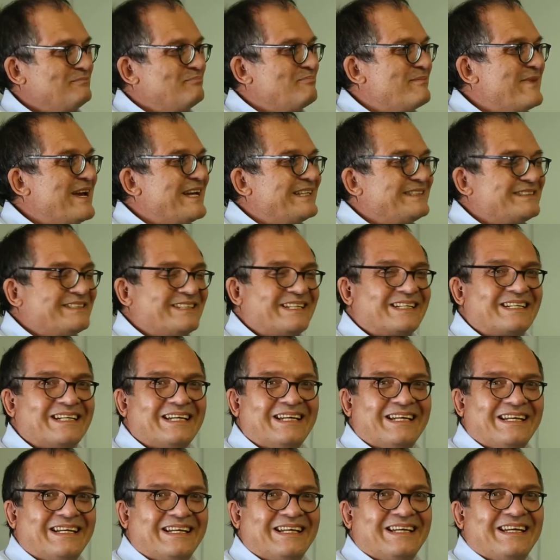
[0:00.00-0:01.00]
magic?
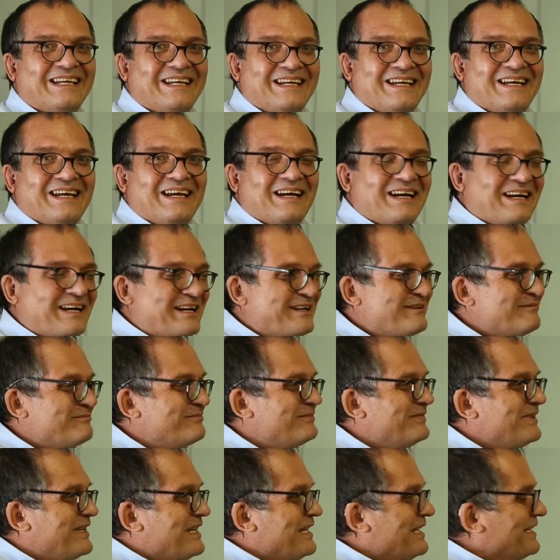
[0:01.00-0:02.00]

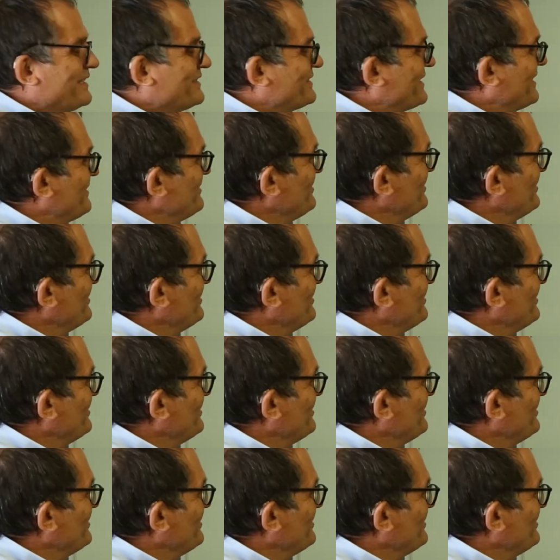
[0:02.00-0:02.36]
So